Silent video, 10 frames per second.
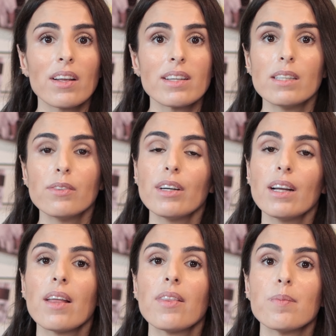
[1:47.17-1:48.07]
that's
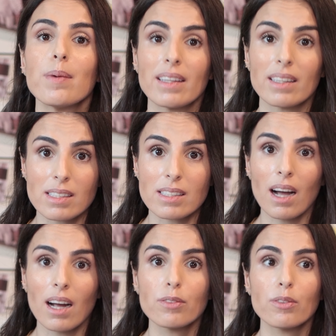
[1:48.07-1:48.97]
different than the maintenance
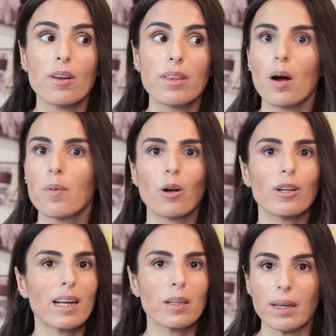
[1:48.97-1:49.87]
guide for the
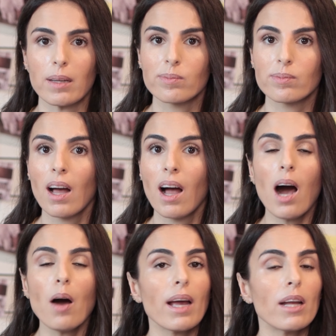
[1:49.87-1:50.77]
product B.
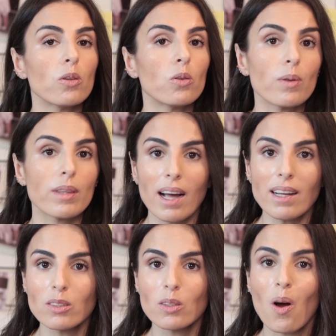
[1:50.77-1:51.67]
How can you do that?